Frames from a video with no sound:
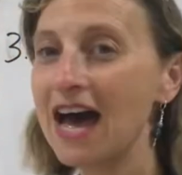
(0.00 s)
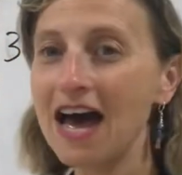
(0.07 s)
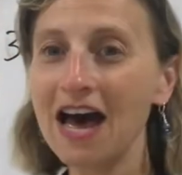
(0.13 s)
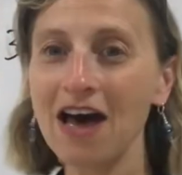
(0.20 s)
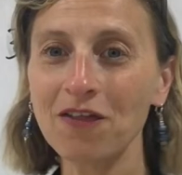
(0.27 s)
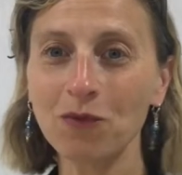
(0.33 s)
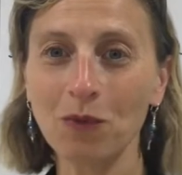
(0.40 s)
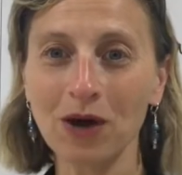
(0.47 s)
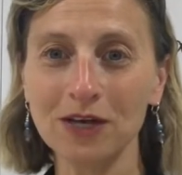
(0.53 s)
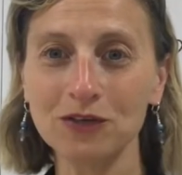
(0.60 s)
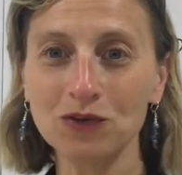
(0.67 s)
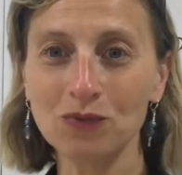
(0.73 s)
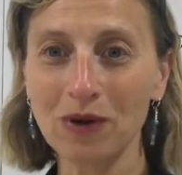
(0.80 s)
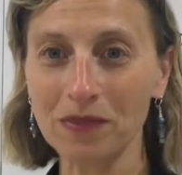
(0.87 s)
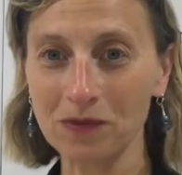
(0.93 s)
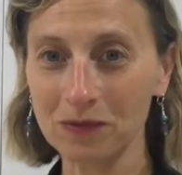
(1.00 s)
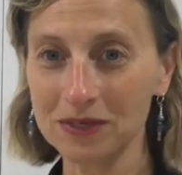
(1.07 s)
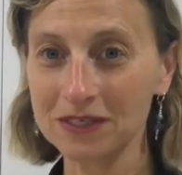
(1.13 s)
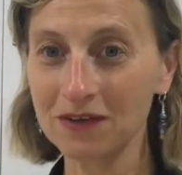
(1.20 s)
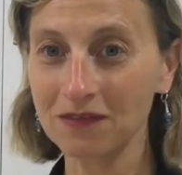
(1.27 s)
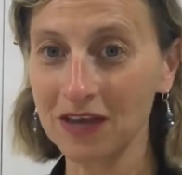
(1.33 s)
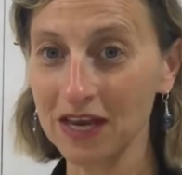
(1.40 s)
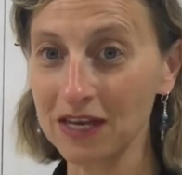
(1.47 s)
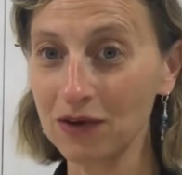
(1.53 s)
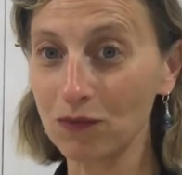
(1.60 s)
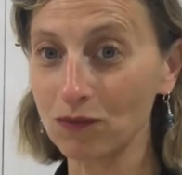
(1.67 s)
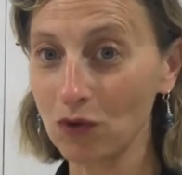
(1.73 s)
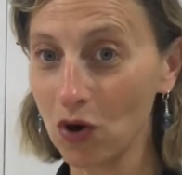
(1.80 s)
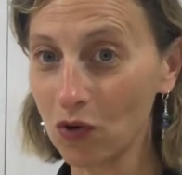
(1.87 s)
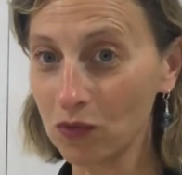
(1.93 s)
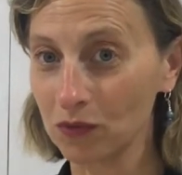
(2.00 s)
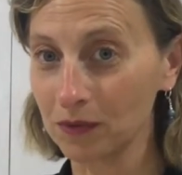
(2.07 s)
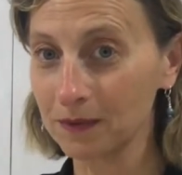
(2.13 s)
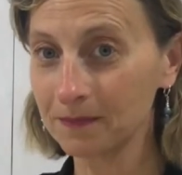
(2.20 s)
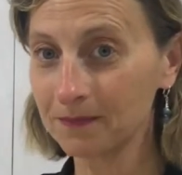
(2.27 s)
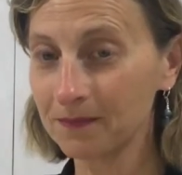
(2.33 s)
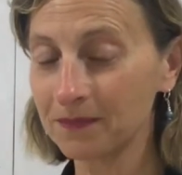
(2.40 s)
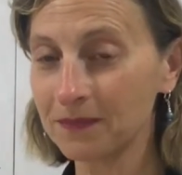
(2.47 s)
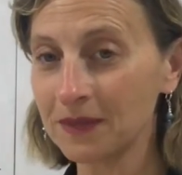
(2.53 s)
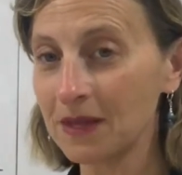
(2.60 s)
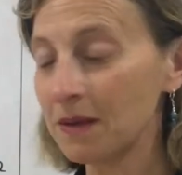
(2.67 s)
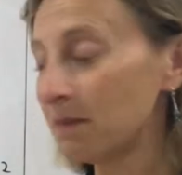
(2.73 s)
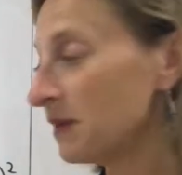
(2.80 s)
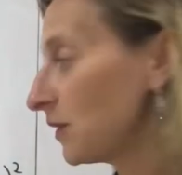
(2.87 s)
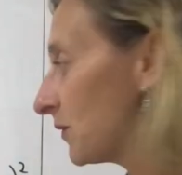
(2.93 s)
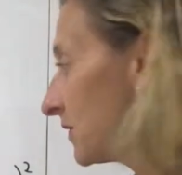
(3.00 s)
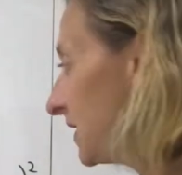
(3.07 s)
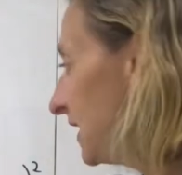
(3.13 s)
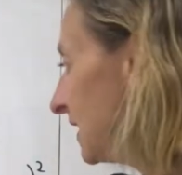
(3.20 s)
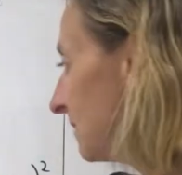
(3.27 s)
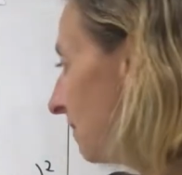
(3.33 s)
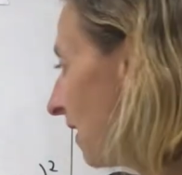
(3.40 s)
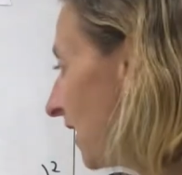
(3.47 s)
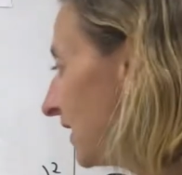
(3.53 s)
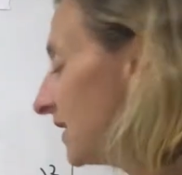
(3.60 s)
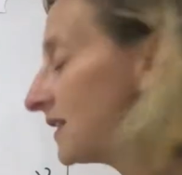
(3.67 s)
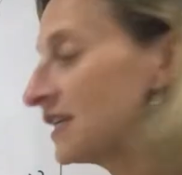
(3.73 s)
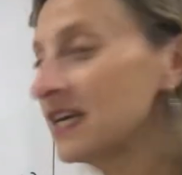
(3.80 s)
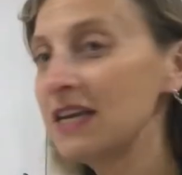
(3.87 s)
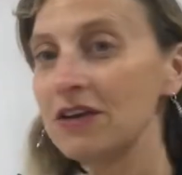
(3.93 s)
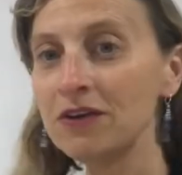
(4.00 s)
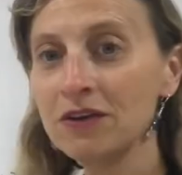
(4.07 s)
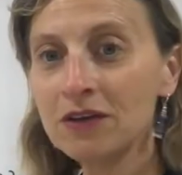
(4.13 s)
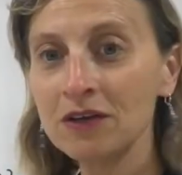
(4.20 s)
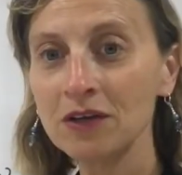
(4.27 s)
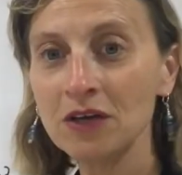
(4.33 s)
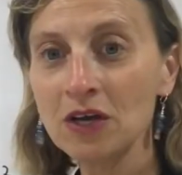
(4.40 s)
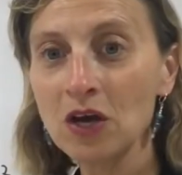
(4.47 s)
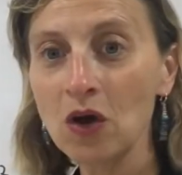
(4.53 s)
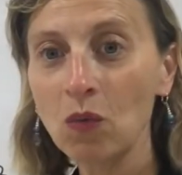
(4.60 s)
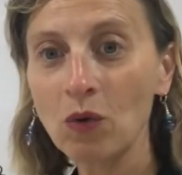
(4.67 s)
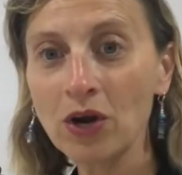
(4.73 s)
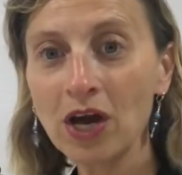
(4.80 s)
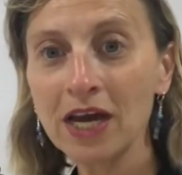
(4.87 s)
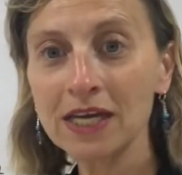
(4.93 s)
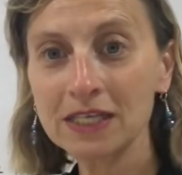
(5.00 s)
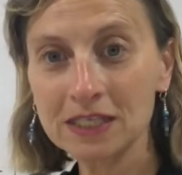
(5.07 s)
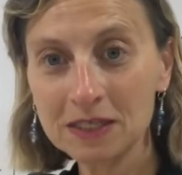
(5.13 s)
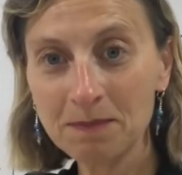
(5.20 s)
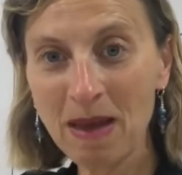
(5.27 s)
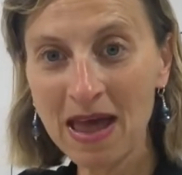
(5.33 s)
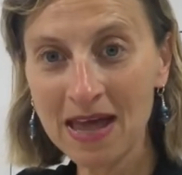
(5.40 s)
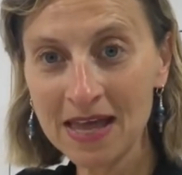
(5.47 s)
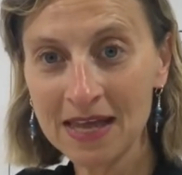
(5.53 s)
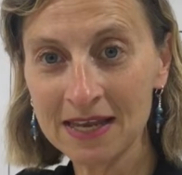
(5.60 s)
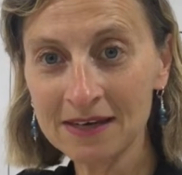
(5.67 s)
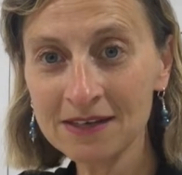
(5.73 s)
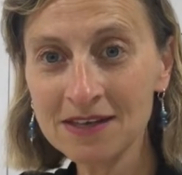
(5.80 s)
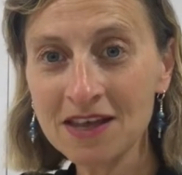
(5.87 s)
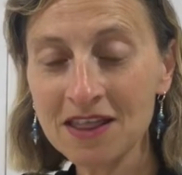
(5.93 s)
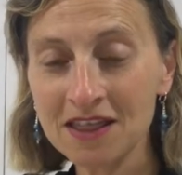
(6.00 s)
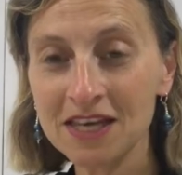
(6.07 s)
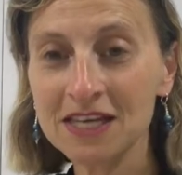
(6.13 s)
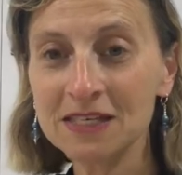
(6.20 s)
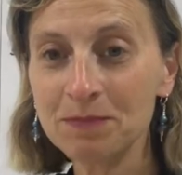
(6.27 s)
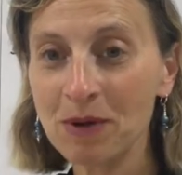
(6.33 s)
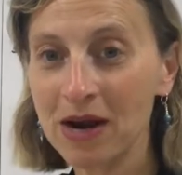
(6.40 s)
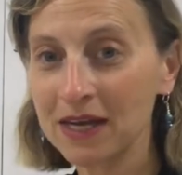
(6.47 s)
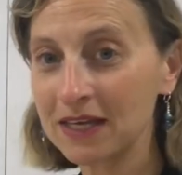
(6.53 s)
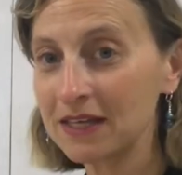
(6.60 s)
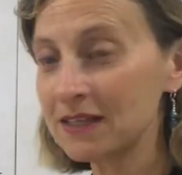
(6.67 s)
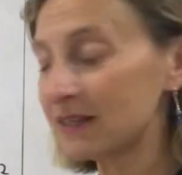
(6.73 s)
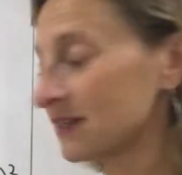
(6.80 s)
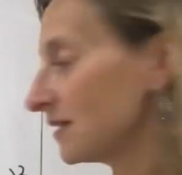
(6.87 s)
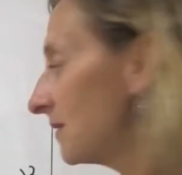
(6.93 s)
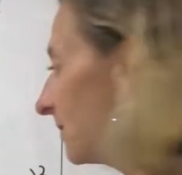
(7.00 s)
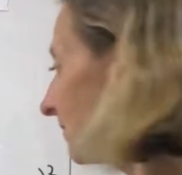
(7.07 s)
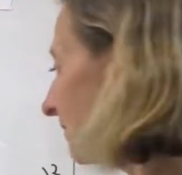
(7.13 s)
Otherwise, you run the risk of getting it wrong. Because this minus here, when I expand these brackets,